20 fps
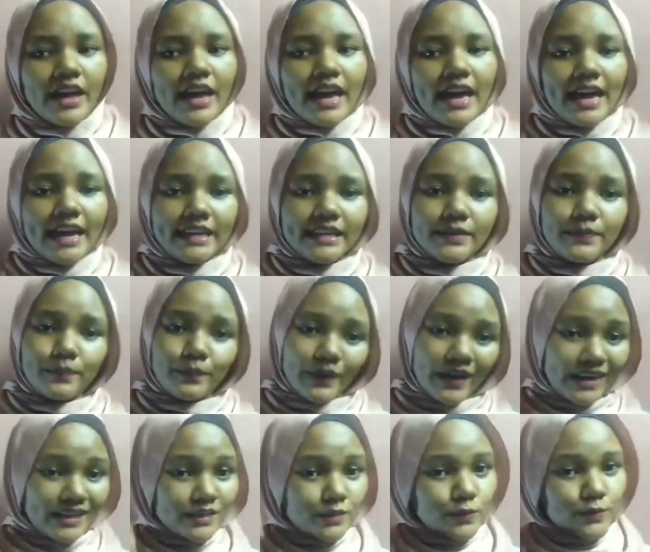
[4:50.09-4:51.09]
and the
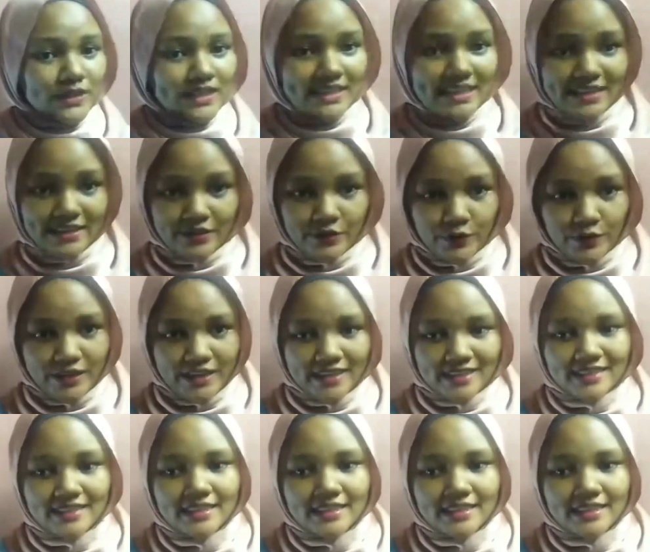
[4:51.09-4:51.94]
price will increase. The